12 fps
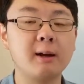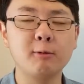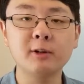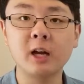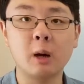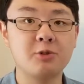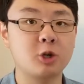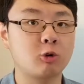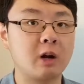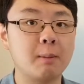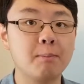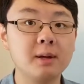It really helps your
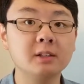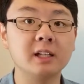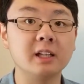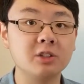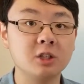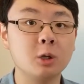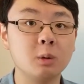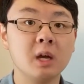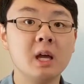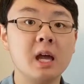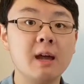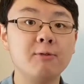credibility too
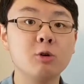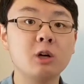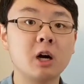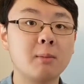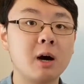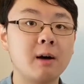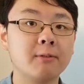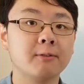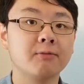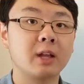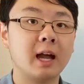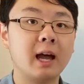if you come
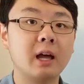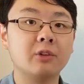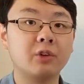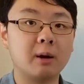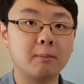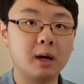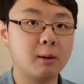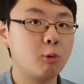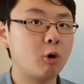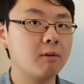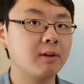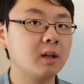off as a
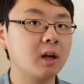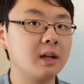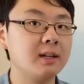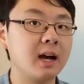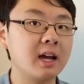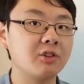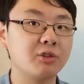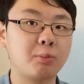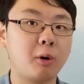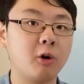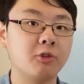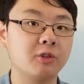more of a nice
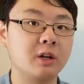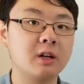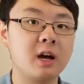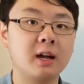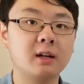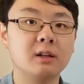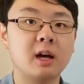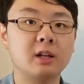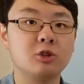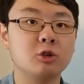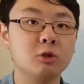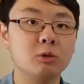person and not
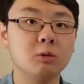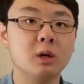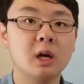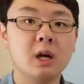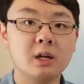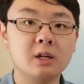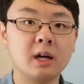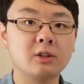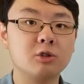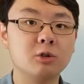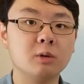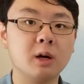too
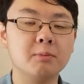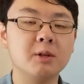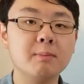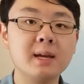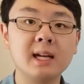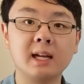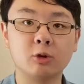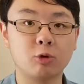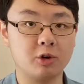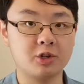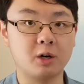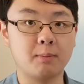demeaning
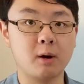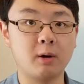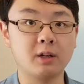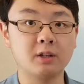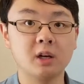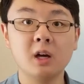towards your opponent.